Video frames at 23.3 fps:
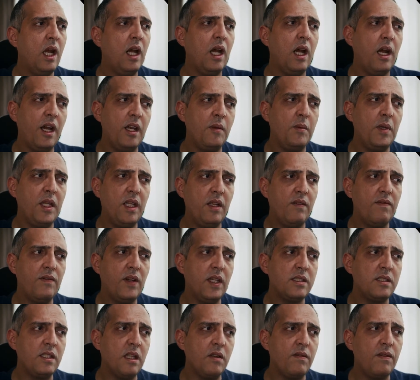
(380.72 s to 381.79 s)
I believe
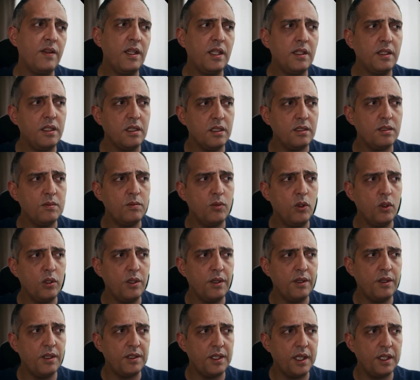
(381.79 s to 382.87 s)
myself that smaller
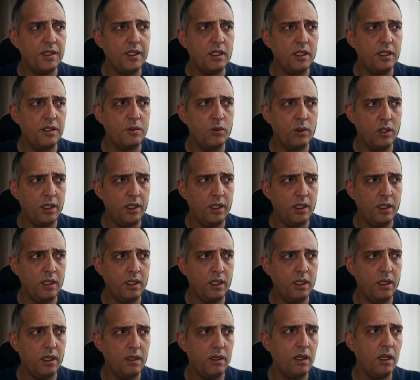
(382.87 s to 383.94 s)
the tunnel, it will heal
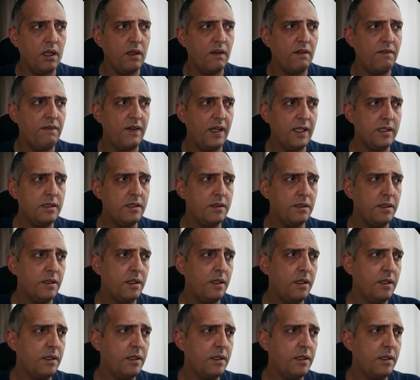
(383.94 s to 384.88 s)
faster.